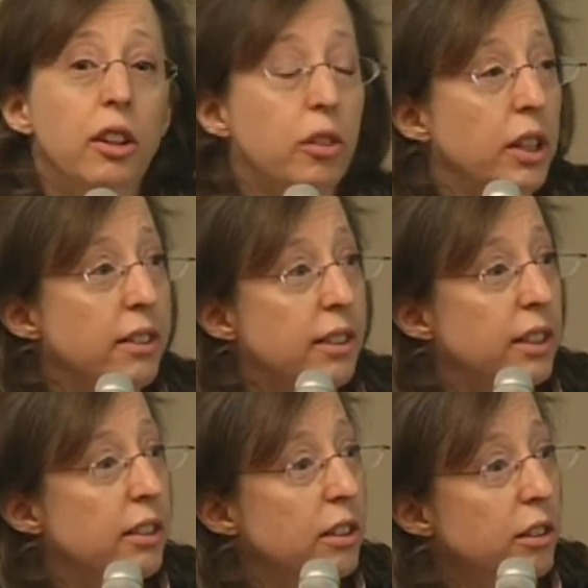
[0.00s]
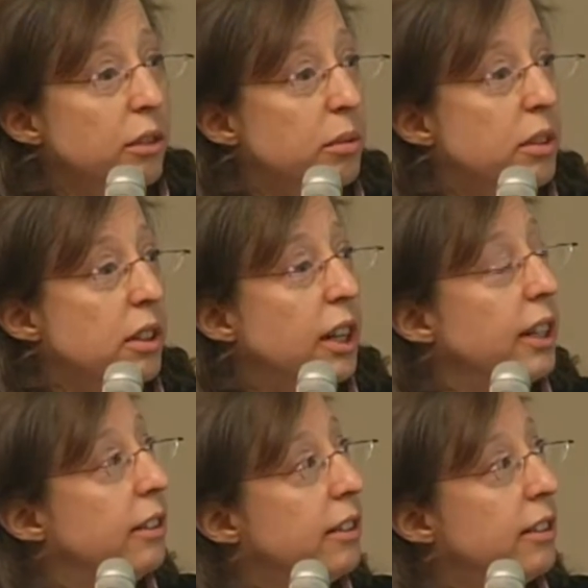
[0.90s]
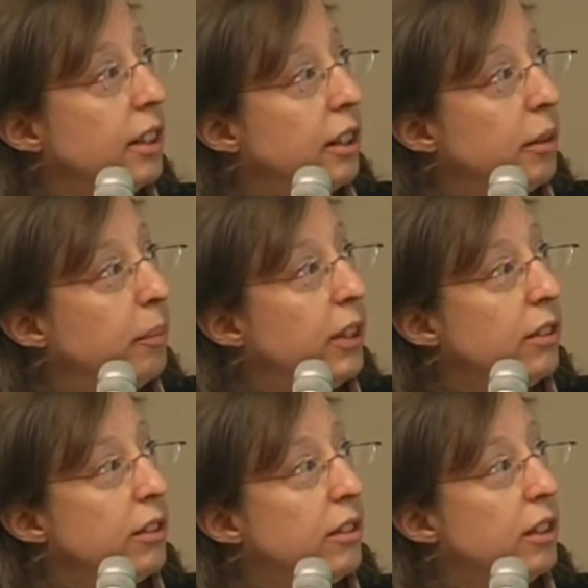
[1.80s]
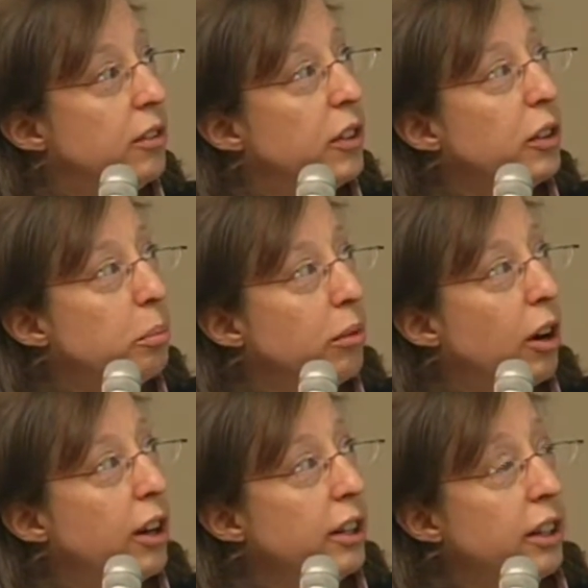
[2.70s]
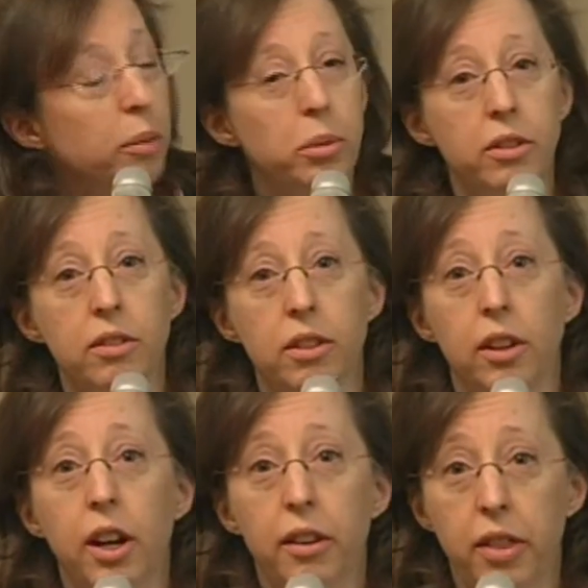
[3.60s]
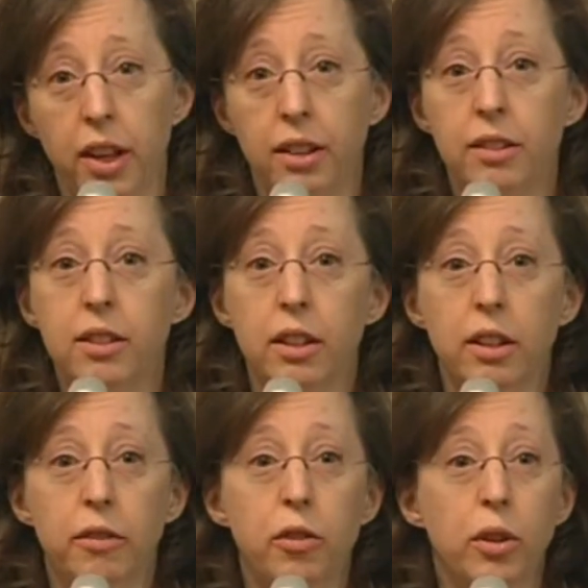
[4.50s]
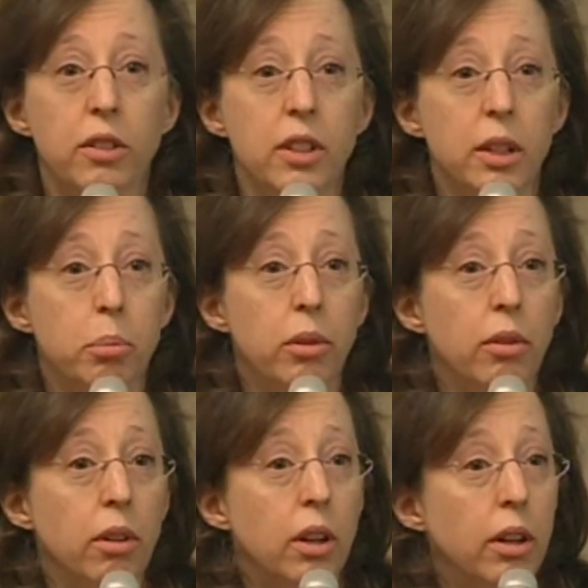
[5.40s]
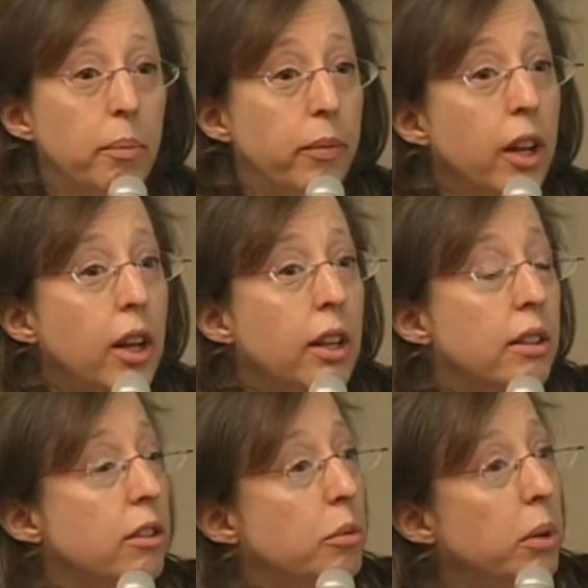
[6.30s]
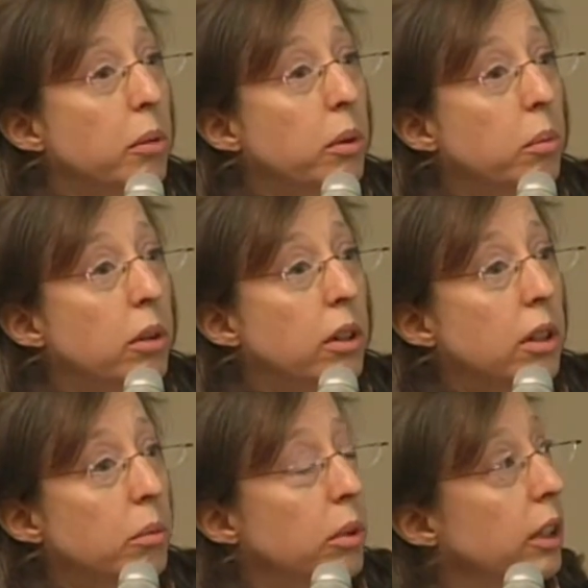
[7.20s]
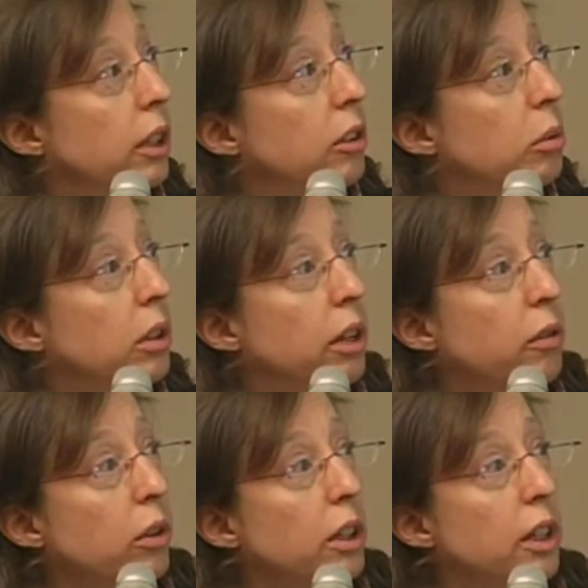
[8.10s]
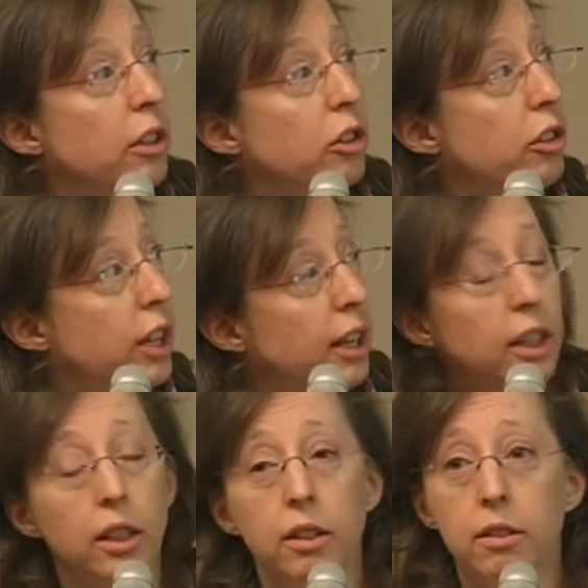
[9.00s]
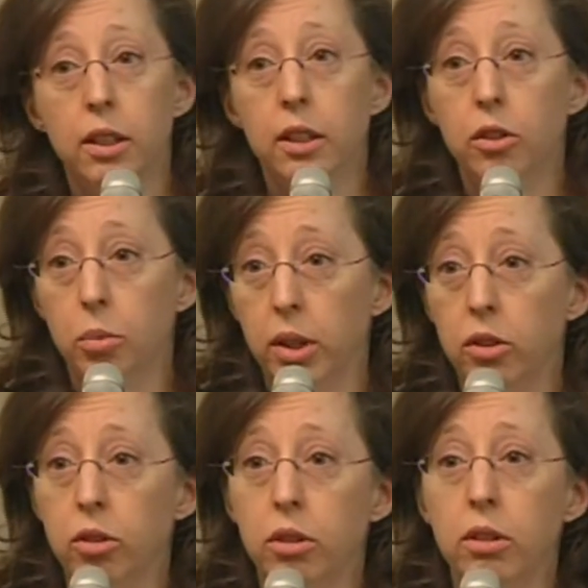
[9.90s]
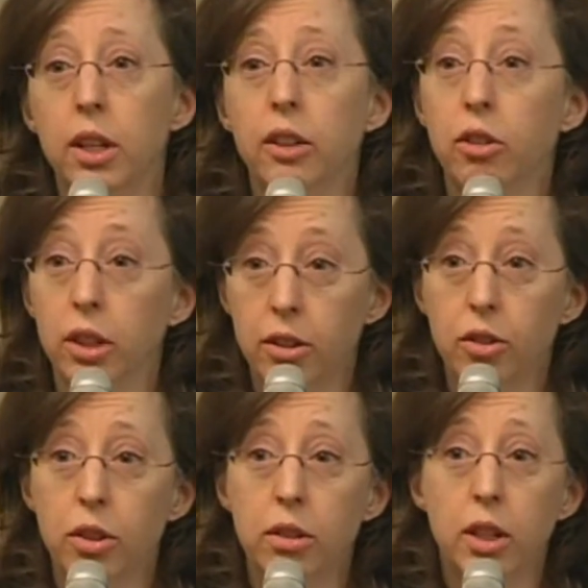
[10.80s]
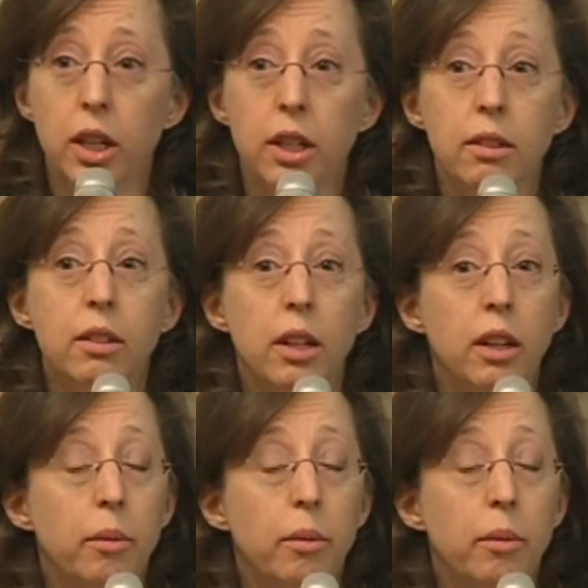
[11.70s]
Translational science is very broad, encompasses a lot of things. For example, this is where we would really do a lot of work on understanding a disease, registries, natural history studies,